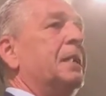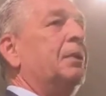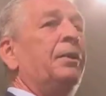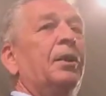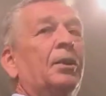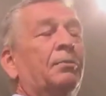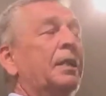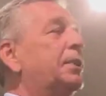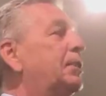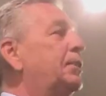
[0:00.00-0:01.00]
And we know the
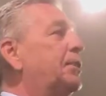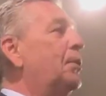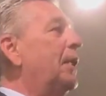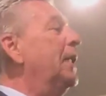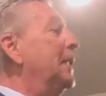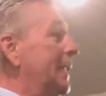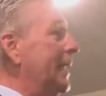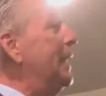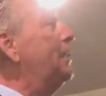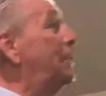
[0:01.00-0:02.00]
rest of the story.
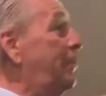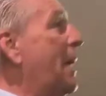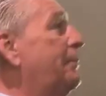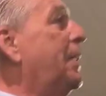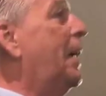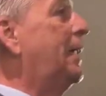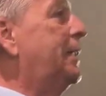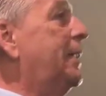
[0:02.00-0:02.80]
He was baptized.